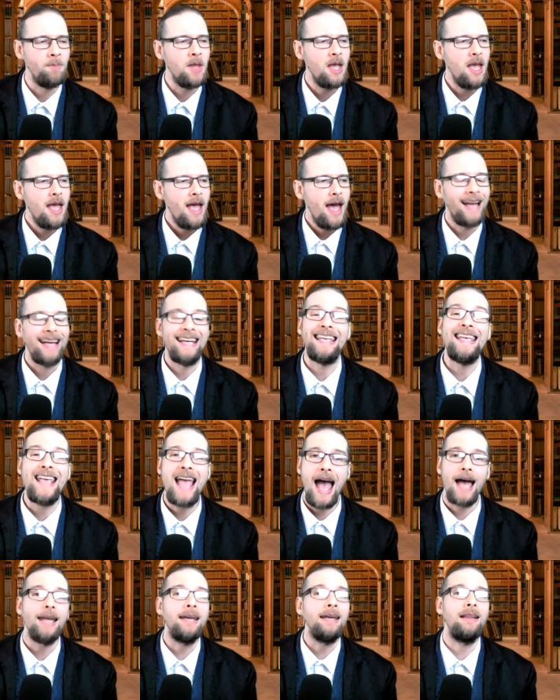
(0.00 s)
and he
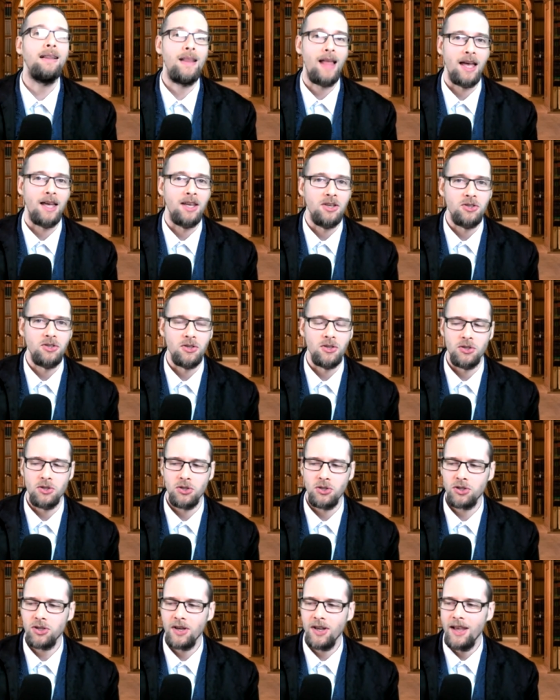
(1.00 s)

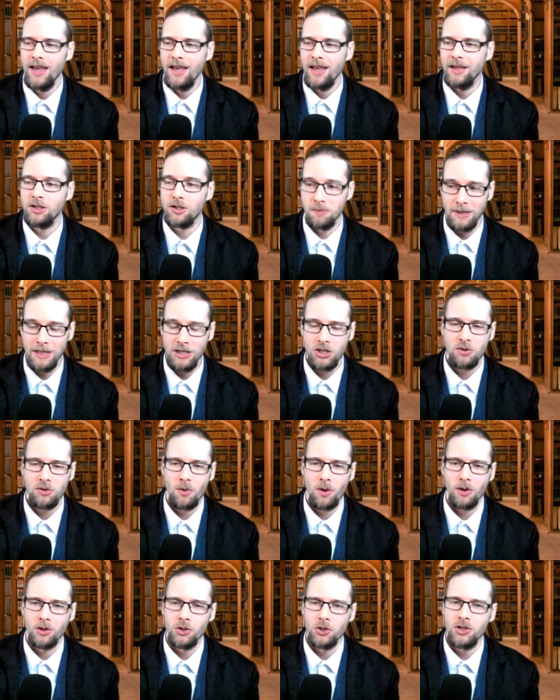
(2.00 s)
analyzes, he's a
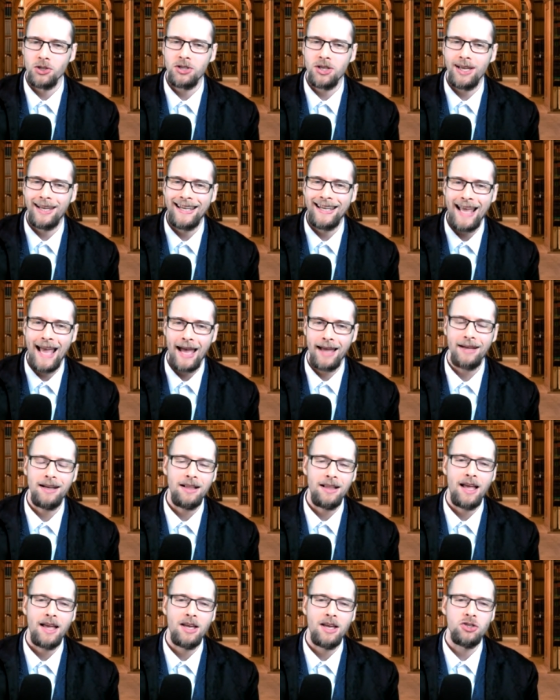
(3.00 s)
meteorologist, and he
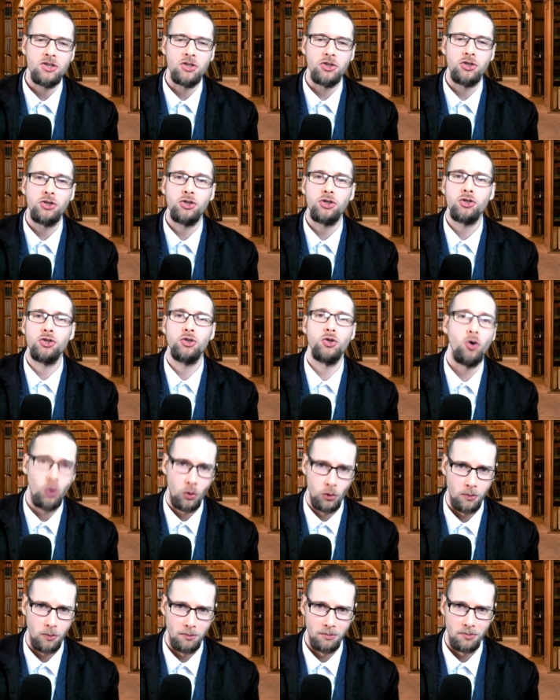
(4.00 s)
analyzes
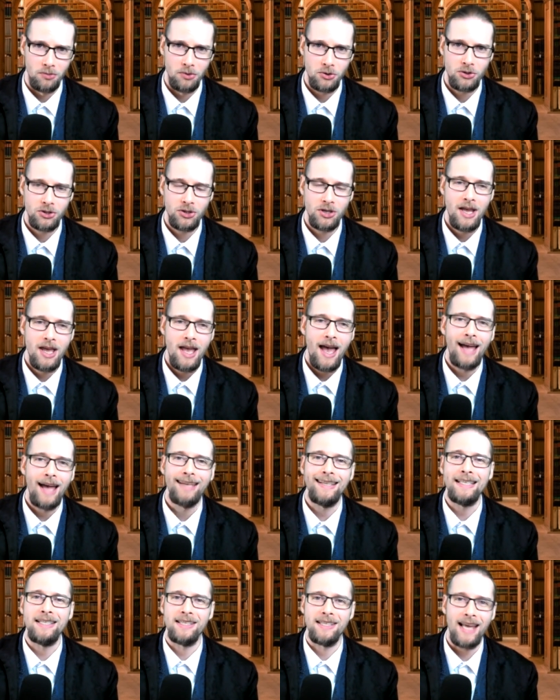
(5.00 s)
storms and
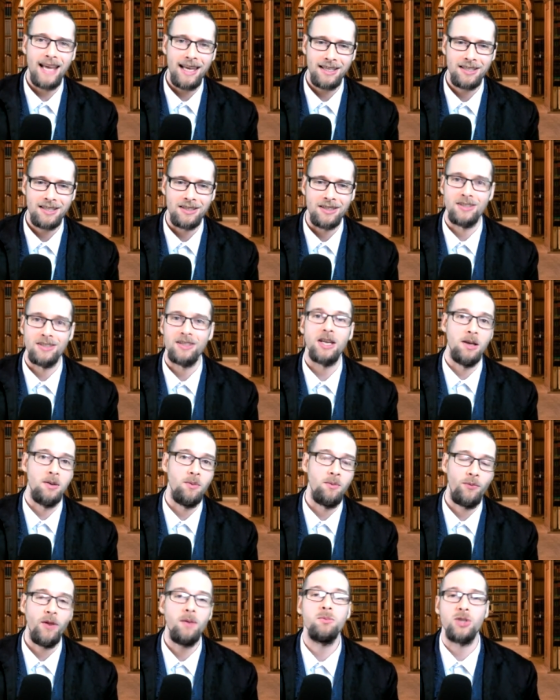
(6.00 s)
disasters in
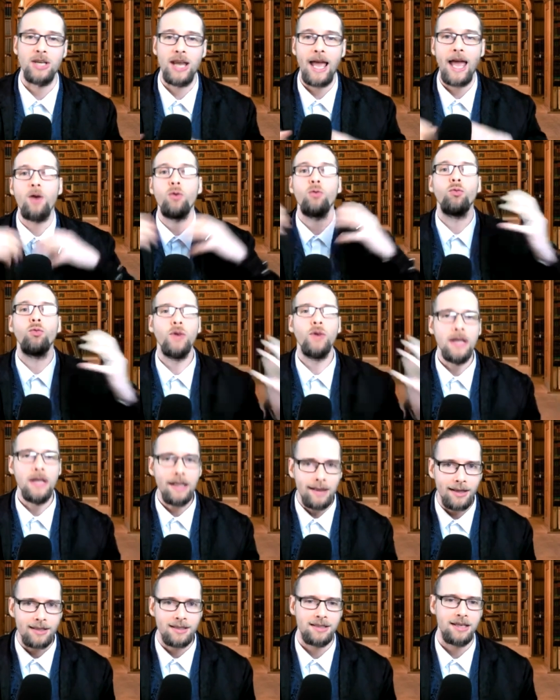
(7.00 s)
films and how
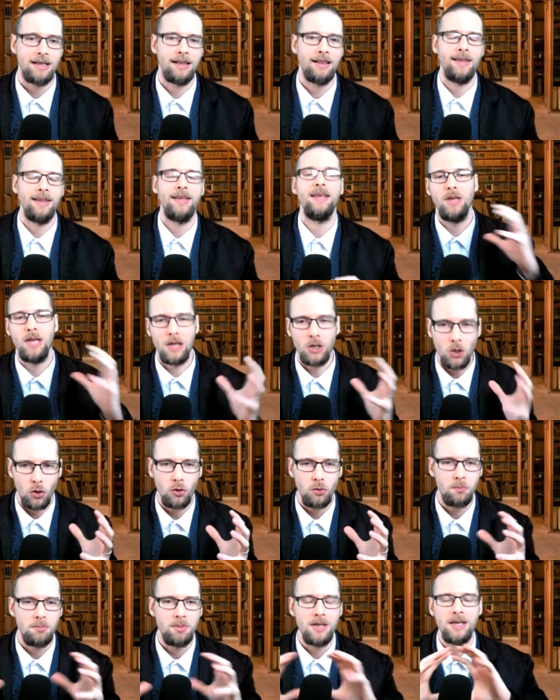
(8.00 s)
realistically it
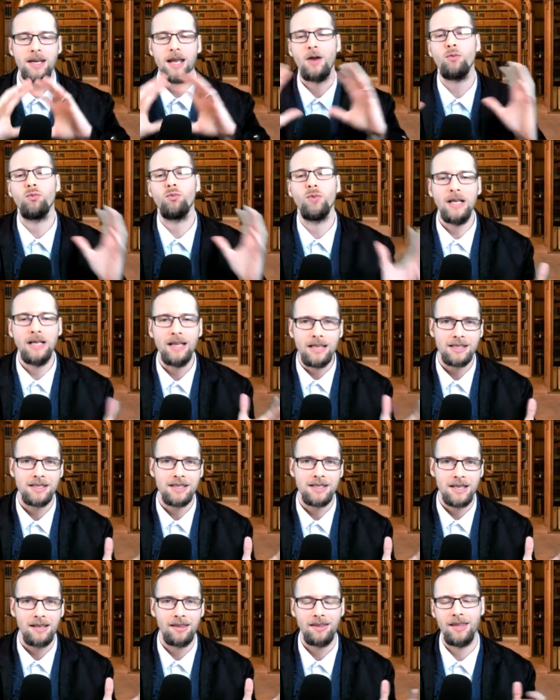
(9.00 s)
could be and how
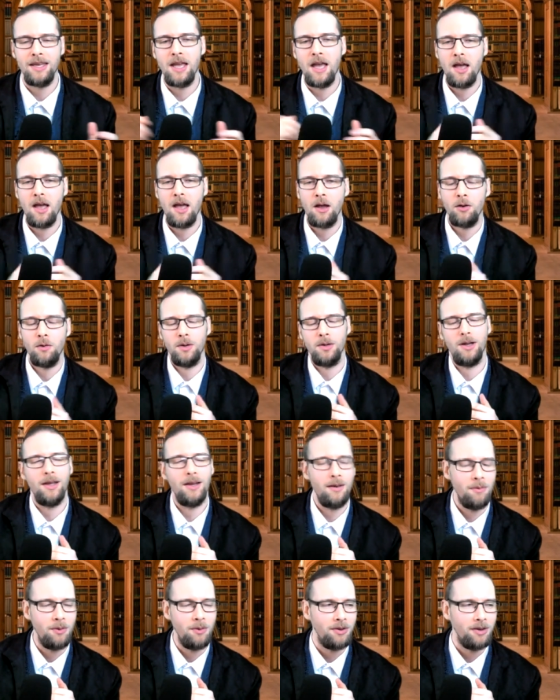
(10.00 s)
realistic they are and,
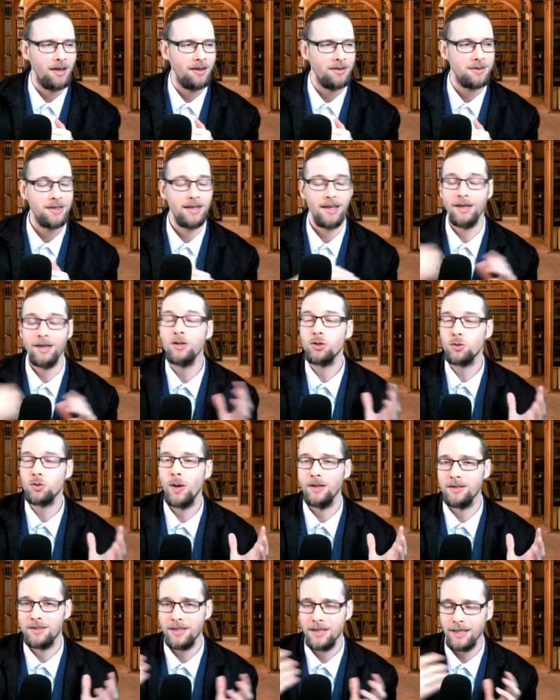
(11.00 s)
and everything else. That, and it's quite
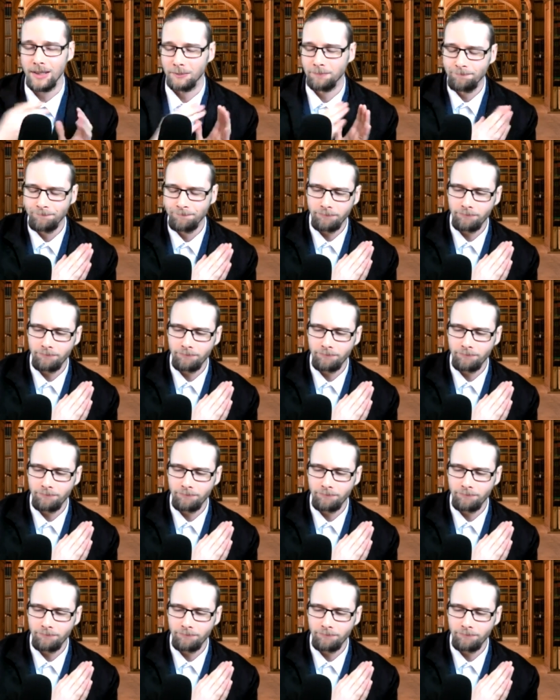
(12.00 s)
entertaining.